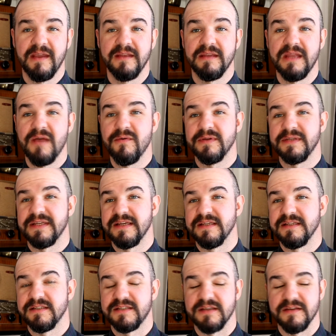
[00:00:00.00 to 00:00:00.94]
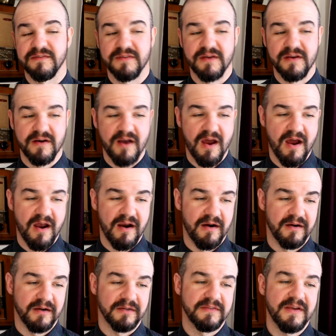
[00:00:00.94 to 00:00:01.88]
Nowadays, there
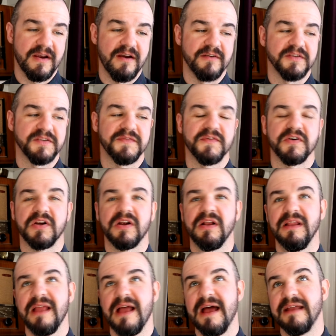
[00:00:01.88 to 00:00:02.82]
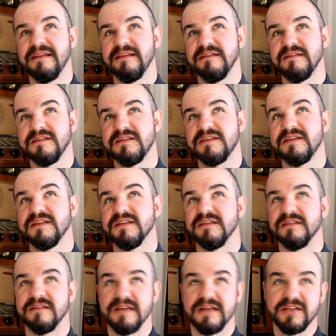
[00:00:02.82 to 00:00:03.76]
are tartans for clans,
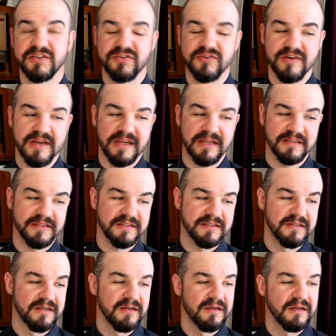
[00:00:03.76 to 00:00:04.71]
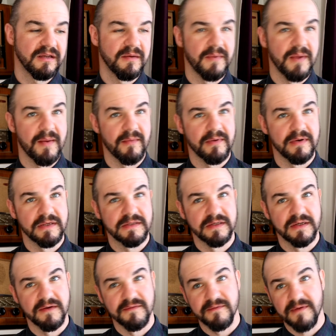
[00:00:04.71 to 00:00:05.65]
districts,
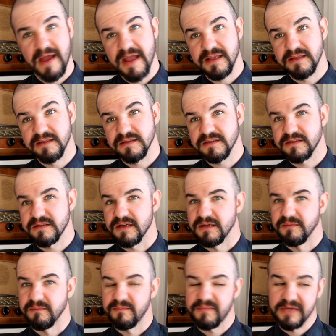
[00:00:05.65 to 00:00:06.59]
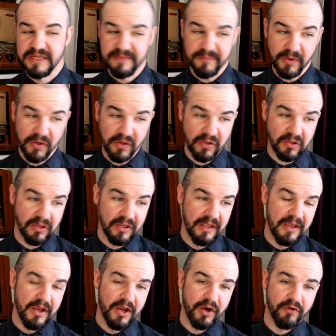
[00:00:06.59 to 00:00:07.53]
commemorating events and people,
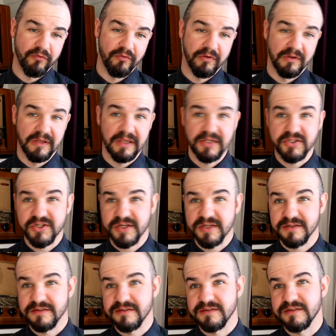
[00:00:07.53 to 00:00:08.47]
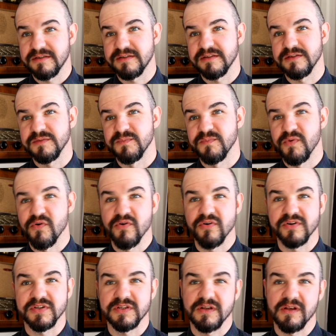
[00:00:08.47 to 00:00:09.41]
religions,
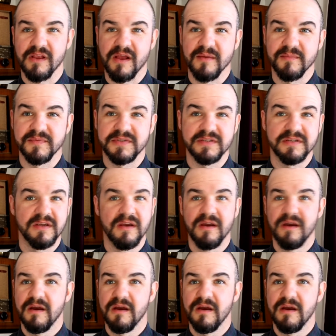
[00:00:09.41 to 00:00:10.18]
sports clubs,